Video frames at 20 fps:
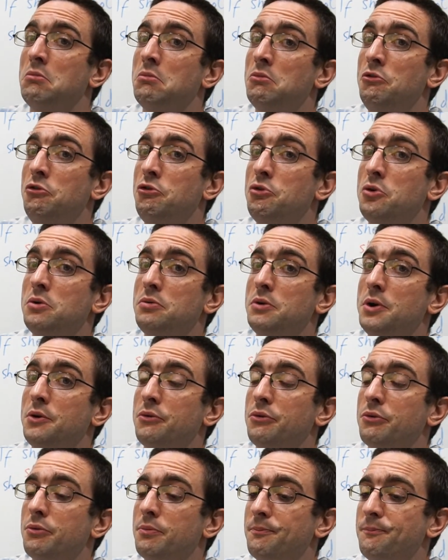True or
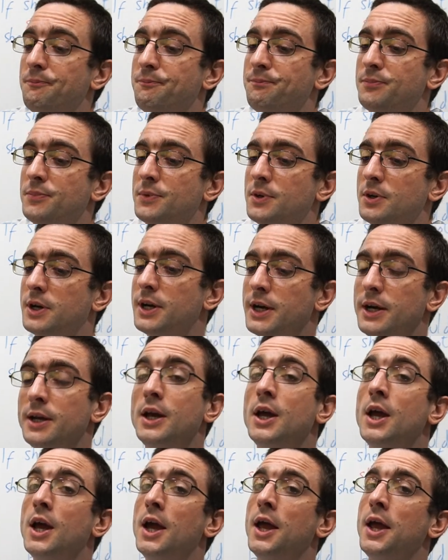false? Okay.
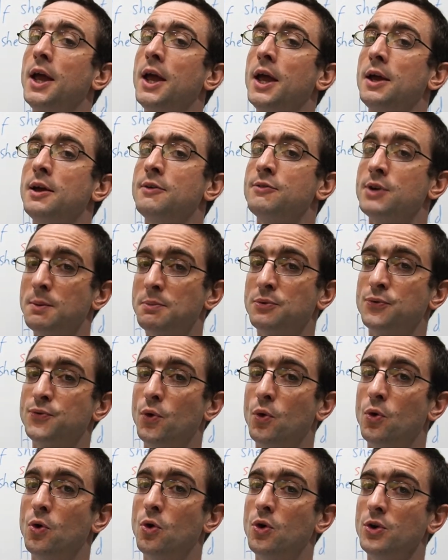For number
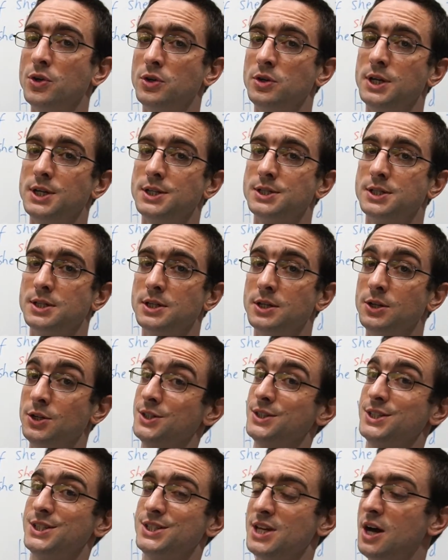4, you need to look at
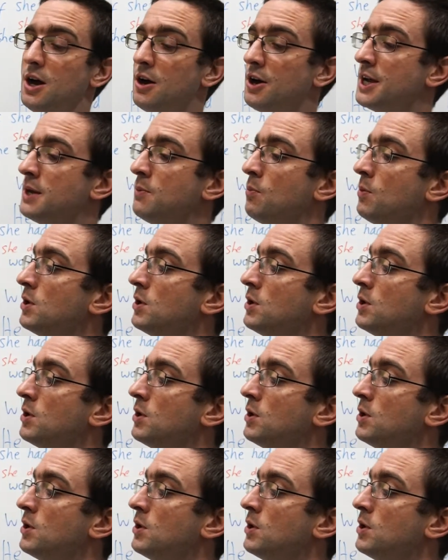the time.